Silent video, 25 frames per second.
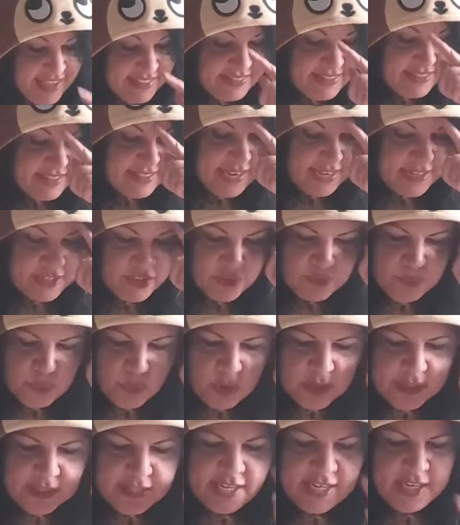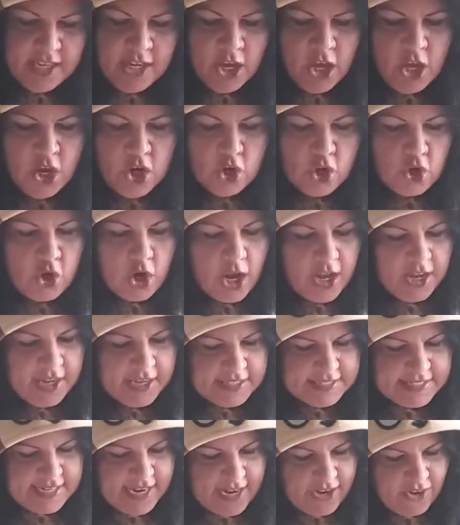The next morning,
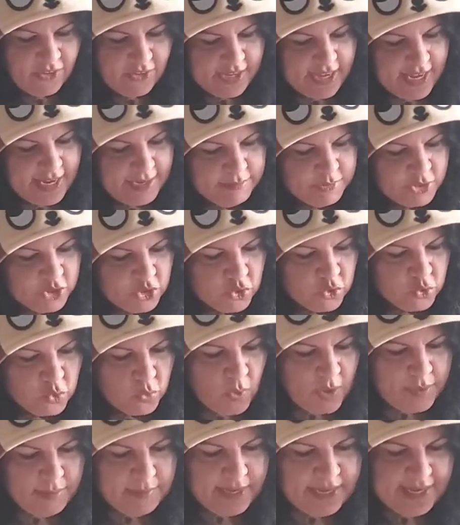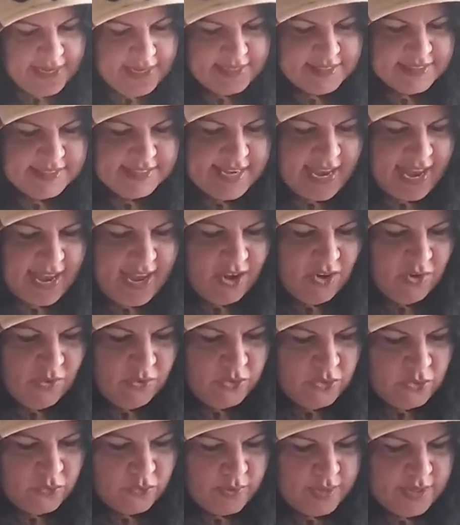Crocodile came swimming down
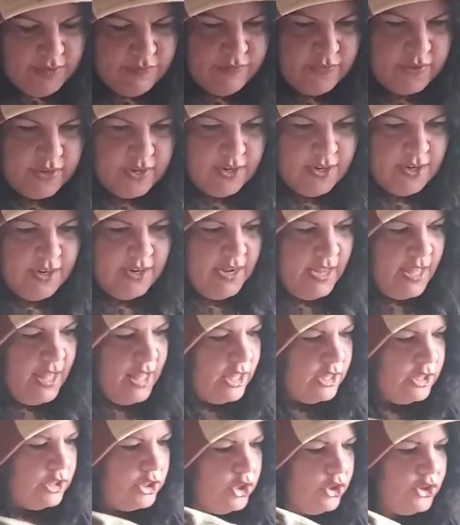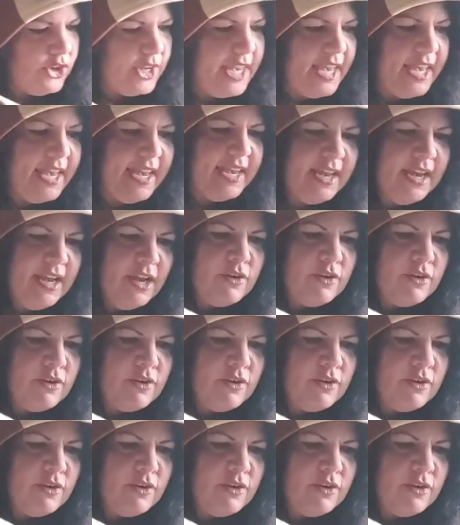the river looking